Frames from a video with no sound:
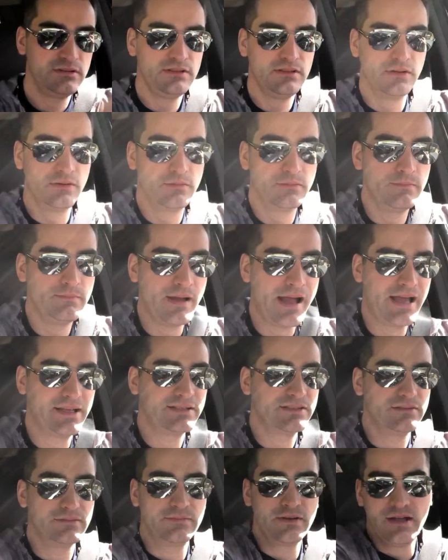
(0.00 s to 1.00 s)
you know
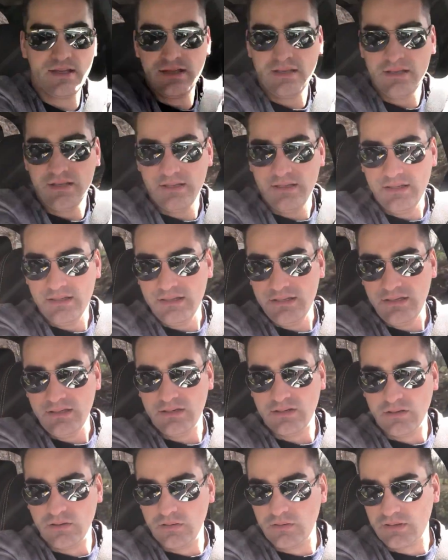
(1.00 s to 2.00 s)
massive,
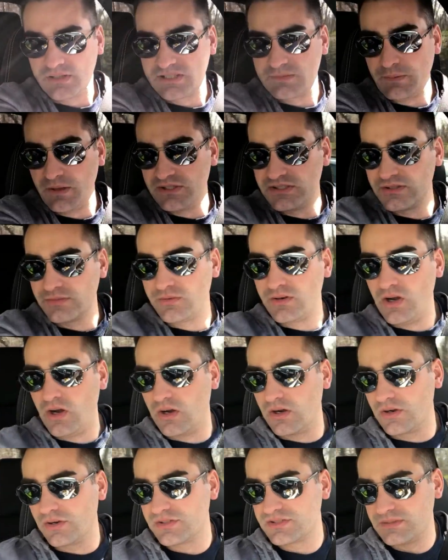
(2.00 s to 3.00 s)
you know, expensive
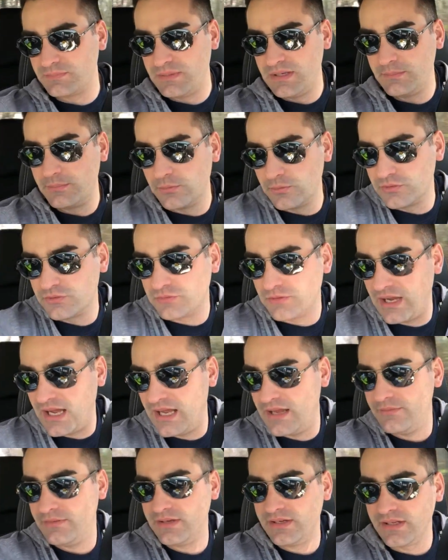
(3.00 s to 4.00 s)
cars that people are
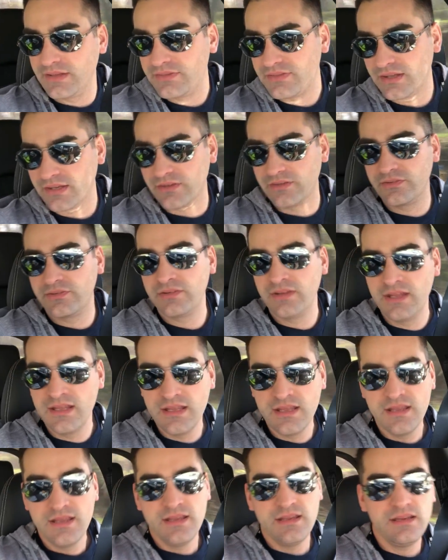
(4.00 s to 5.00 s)
driving and things.
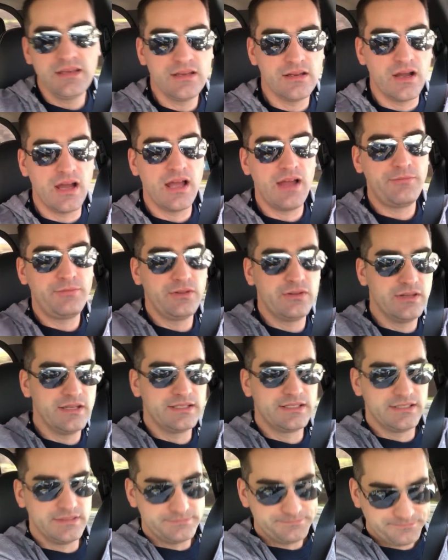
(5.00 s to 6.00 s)
You know, I feel
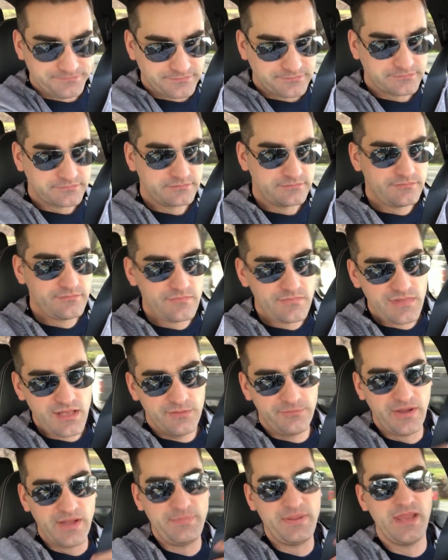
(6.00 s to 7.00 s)
like
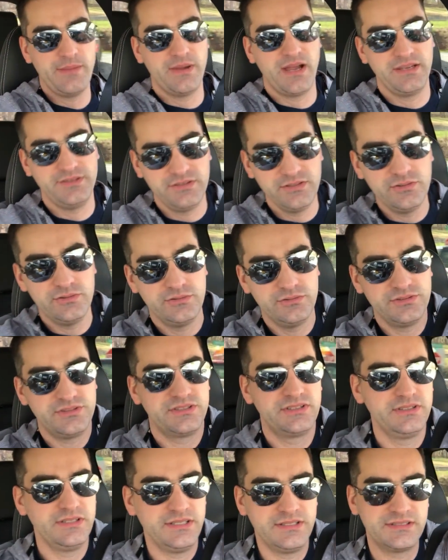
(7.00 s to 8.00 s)
if I pay my
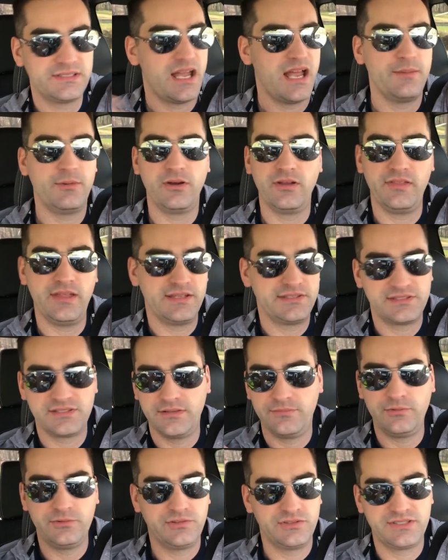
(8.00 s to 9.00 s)
dues in time, all that
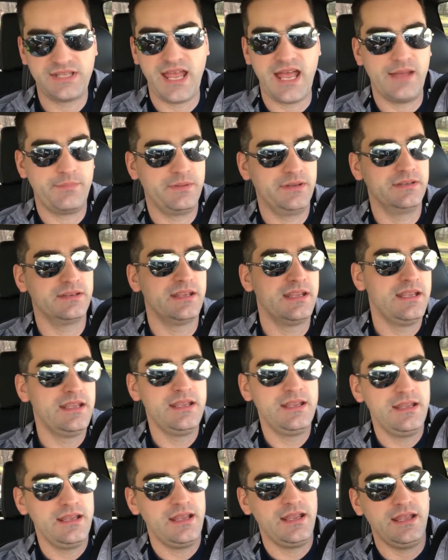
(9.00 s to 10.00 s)
stuff will just happen.
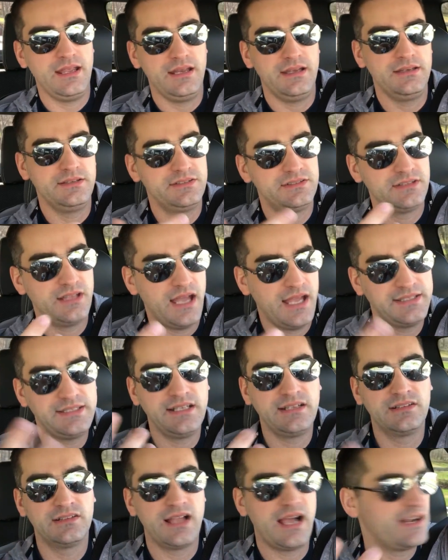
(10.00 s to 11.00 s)
And I
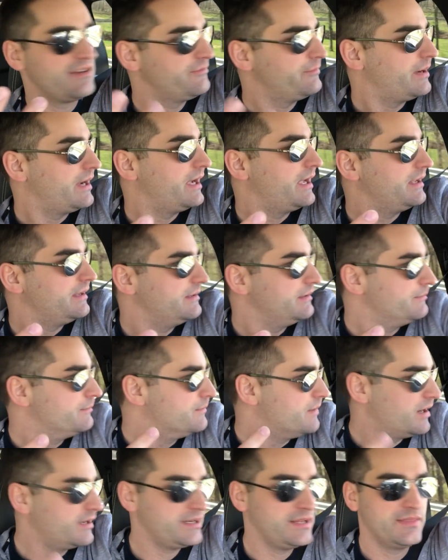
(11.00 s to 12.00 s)
take a lot of my
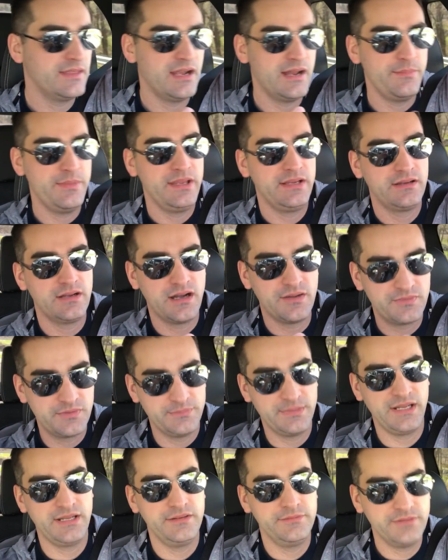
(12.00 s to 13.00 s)
money that I make off of
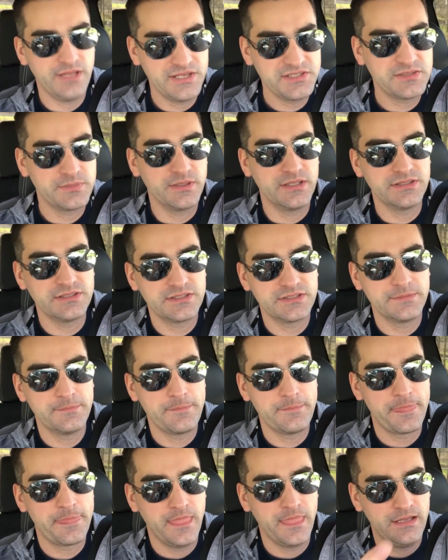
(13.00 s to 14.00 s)
my investments
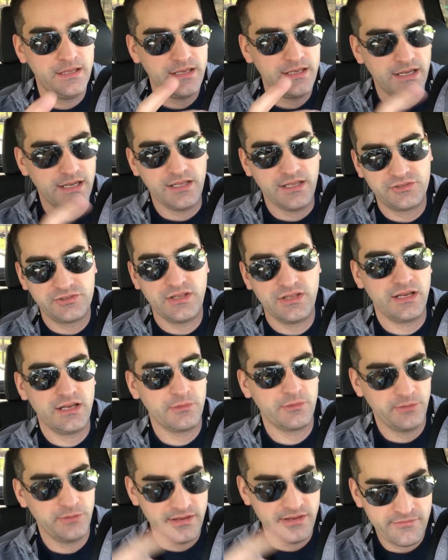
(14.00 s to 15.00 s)
and I, and I
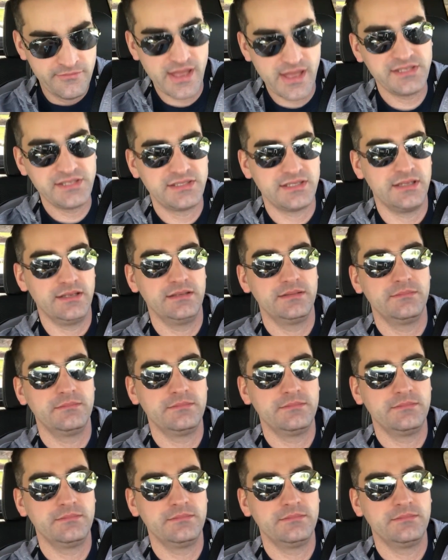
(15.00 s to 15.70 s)
reinvest it.